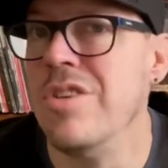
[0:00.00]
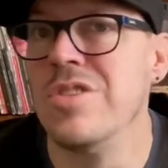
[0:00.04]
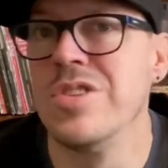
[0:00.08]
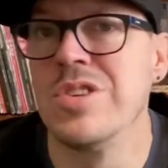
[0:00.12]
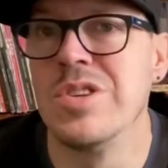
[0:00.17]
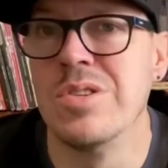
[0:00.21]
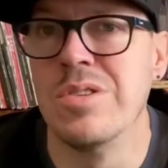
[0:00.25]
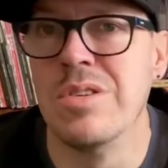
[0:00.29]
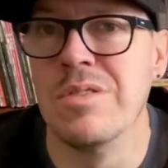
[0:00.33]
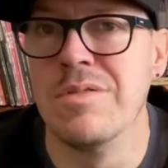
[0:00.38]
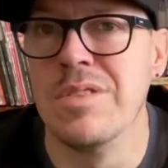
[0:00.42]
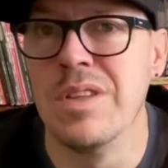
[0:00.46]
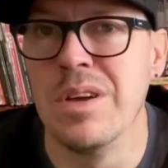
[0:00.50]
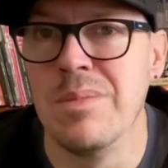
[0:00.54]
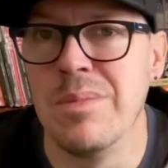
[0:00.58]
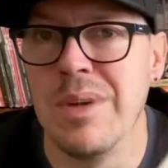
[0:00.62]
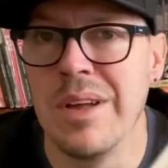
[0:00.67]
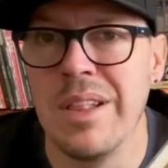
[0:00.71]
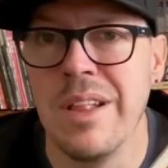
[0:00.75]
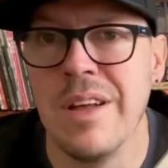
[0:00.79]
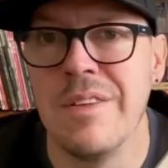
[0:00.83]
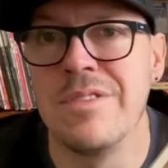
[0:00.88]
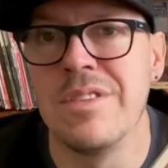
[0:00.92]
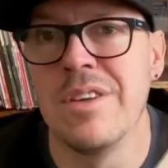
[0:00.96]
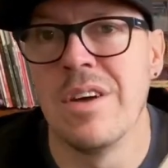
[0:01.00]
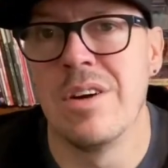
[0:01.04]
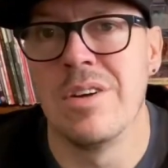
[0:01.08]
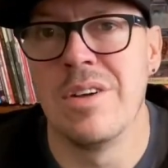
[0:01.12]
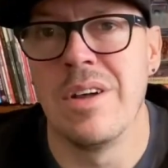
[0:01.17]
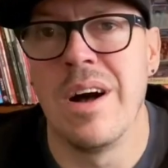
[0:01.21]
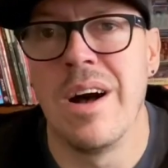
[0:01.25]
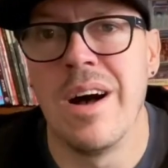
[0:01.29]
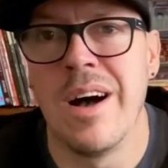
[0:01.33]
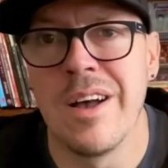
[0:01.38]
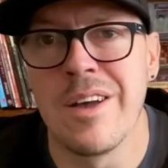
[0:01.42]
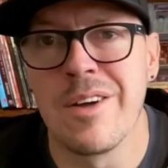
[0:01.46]
2 of them. I'd love to own a
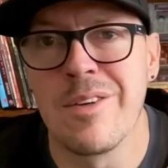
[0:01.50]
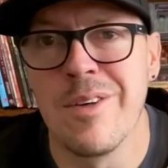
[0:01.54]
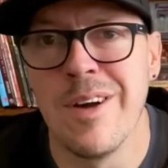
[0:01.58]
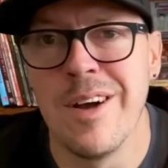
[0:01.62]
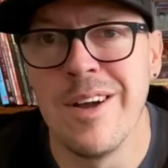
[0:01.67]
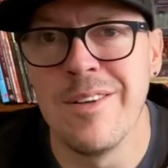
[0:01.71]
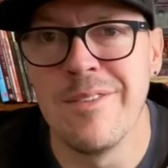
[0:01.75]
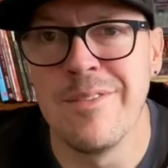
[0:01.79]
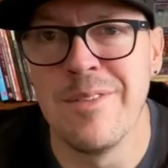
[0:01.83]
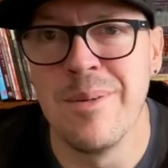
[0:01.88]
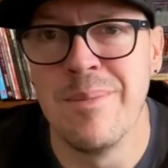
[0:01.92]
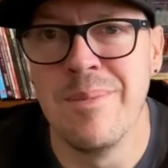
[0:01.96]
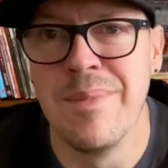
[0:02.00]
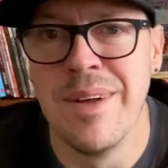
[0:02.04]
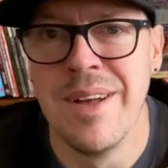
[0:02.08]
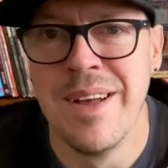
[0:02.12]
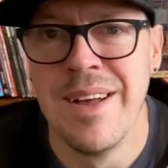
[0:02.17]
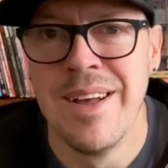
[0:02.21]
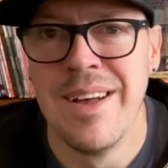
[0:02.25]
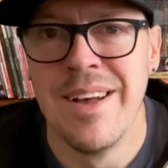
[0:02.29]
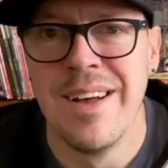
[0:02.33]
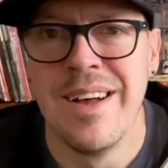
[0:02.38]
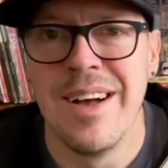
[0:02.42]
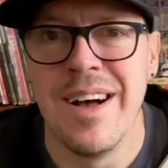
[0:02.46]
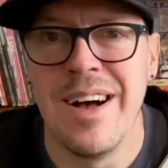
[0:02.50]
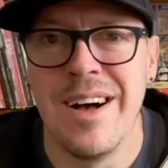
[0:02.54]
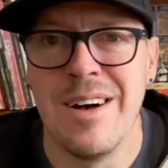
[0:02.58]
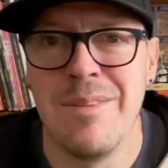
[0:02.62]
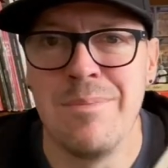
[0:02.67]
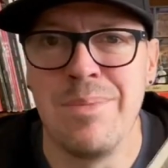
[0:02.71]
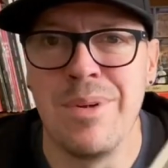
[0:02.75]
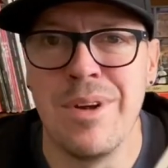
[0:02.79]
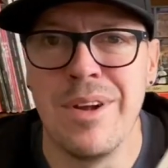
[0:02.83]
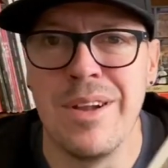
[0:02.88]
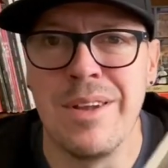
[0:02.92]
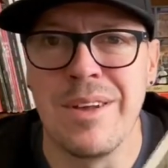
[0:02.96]
high grade of them,
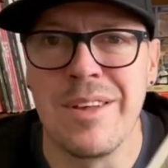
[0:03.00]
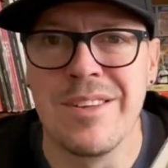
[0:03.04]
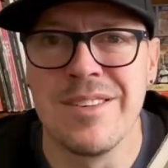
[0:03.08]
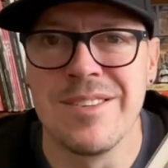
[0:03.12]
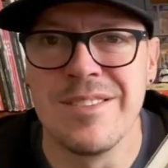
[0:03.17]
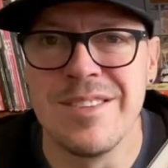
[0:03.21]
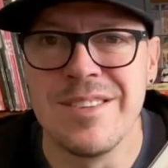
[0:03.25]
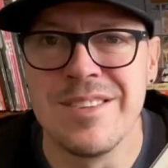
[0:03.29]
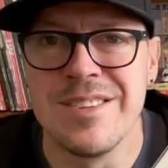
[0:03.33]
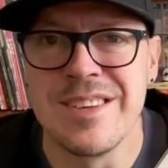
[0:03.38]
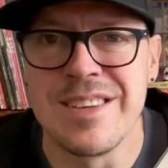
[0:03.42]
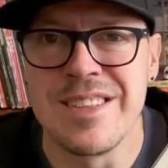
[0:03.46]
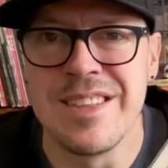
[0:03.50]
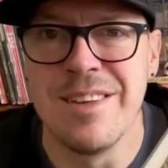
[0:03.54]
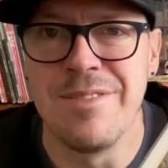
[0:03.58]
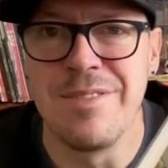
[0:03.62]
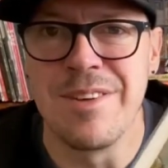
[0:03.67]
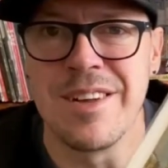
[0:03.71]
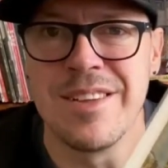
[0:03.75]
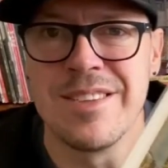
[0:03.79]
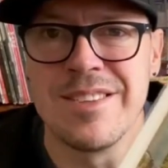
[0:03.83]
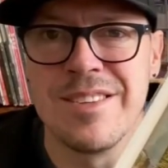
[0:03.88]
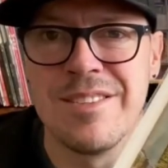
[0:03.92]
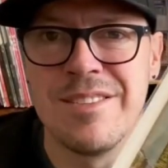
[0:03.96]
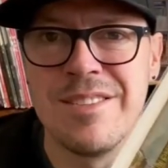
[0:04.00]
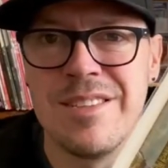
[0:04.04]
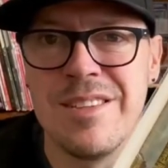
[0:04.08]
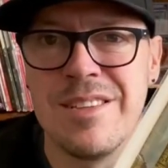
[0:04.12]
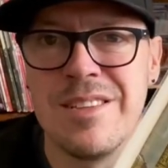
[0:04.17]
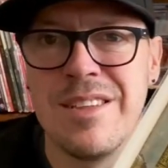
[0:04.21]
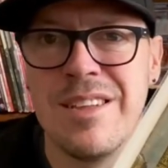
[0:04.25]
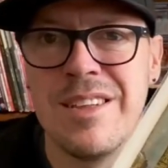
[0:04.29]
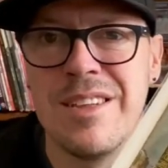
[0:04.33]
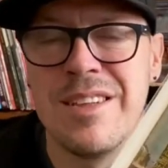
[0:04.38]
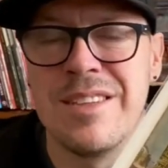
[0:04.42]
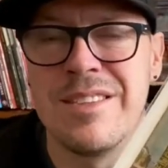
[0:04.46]
purely because of the significance and
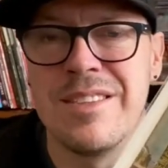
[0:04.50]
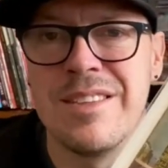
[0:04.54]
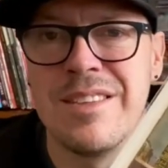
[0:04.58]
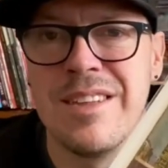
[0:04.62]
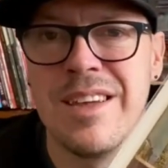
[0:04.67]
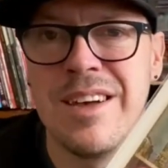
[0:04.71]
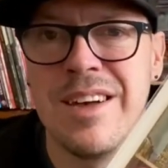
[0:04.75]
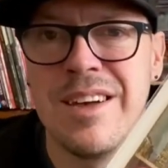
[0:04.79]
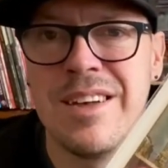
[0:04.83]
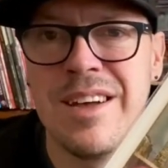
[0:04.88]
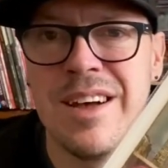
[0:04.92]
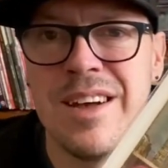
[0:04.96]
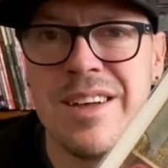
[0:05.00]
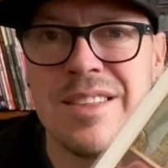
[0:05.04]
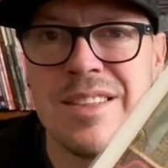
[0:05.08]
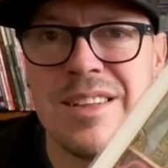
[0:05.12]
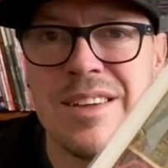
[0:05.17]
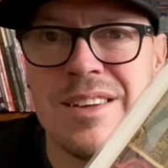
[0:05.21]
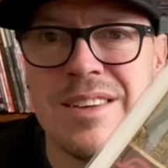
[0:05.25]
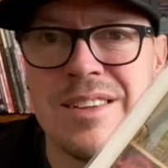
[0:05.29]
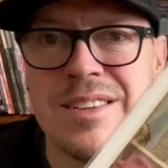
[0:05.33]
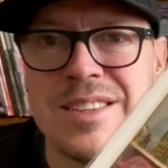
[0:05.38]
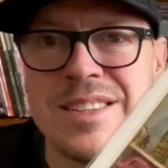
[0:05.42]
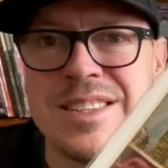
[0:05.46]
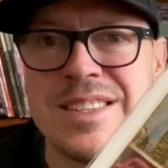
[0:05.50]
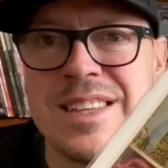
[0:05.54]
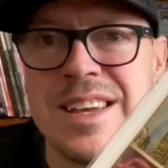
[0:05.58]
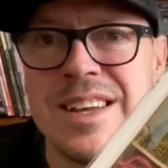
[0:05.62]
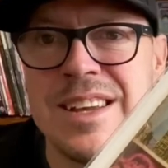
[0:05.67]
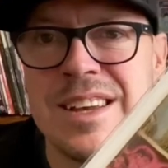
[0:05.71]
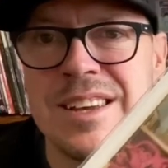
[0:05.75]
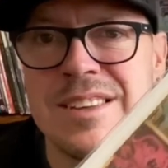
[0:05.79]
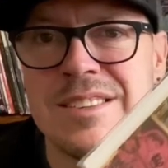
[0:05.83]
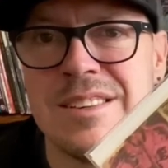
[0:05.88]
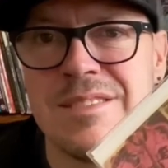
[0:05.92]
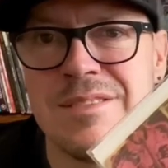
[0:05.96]
the
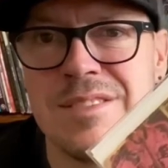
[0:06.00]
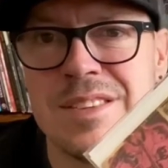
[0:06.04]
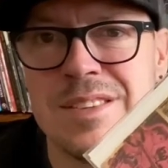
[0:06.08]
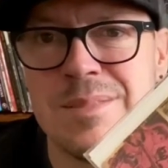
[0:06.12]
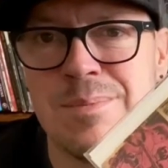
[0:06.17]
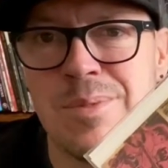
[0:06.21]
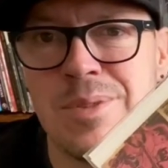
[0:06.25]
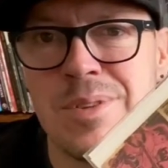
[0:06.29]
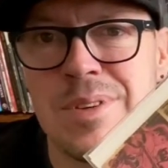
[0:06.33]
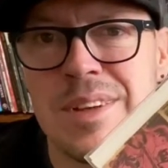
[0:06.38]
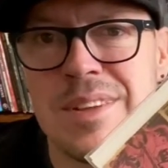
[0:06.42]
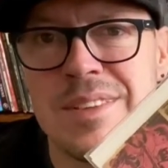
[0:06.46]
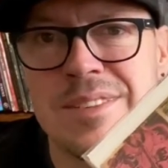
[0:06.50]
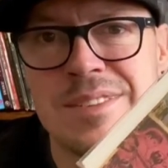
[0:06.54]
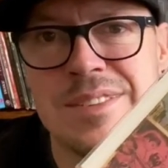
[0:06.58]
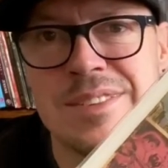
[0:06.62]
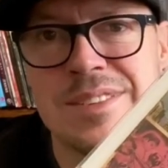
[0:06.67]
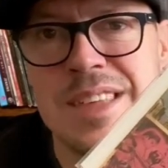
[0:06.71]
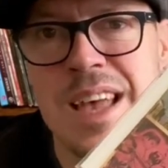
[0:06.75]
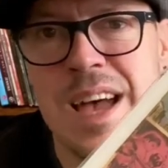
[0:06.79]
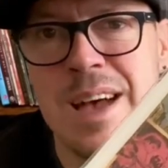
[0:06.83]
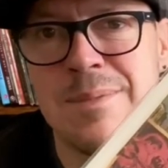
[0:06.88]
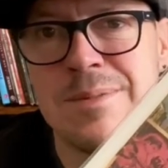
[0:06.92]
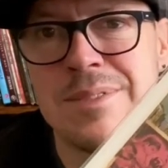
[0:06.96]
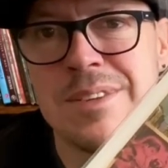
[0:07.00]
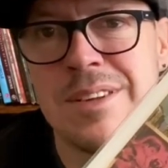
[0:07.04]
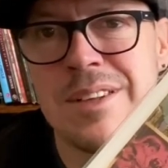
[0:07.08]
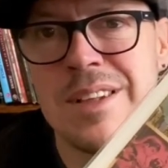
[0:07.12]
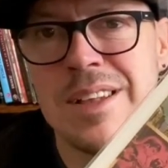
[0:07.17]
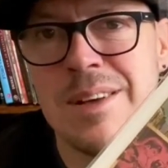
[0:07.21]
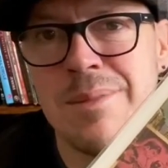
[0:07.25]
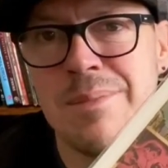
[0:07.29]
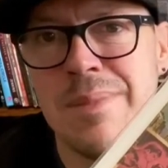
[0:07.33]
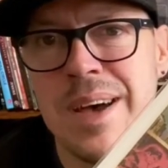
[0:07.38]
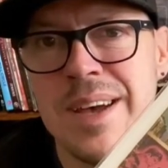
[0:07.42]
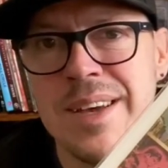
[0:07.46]
aesthetics of this book. It's just absolutely
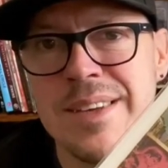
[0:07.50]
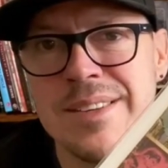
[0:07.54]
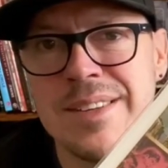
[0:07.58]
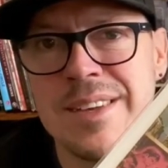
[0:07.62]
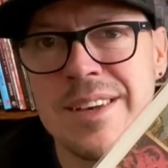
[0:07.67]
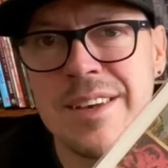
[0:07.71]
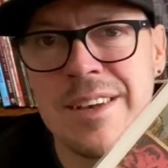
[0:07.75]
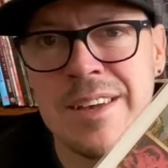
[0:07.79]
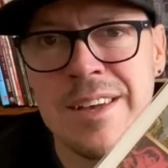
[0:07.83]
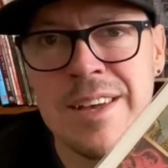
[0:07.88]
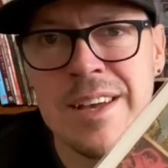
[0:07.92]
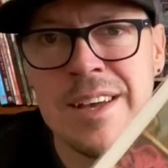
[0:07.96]
amazing.